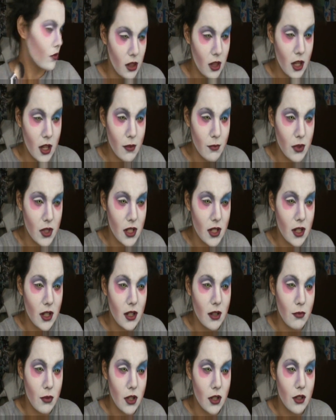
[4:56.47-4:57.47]
Lips
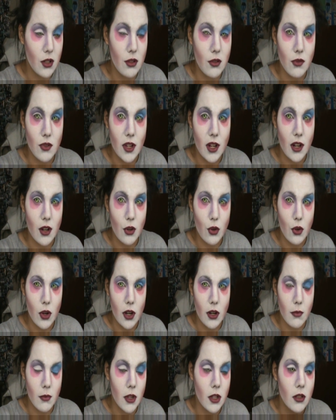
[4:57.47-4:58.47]
need to be toned down
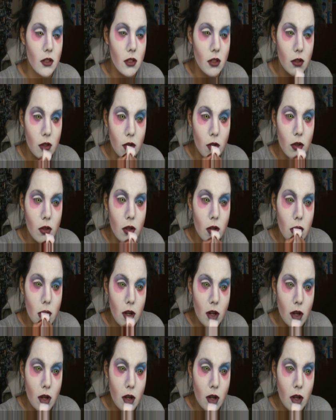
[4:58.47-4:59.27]
quite a bit too.